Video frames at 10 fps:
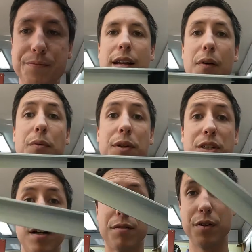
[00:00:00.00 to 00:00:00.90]
Now when we
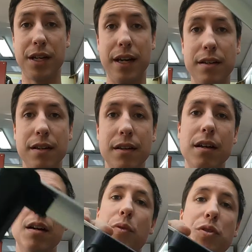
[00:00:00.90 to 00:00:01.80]
try and rotate,
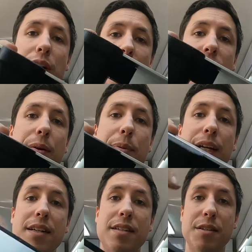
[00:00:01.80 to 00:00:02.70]
we're trying to lift up
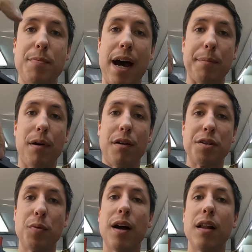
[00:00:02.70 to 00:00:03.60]
against this back bar as
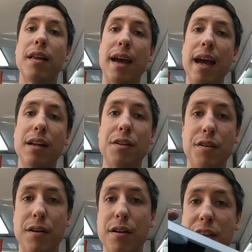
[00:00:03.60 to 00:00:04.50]
well, and in
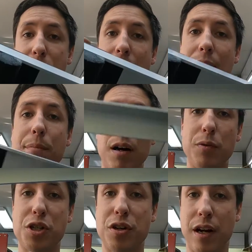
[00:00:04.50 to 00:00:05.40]
turn, this back bar,
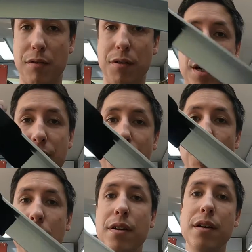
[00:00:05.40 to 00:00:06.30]
which is trying to rotate forward,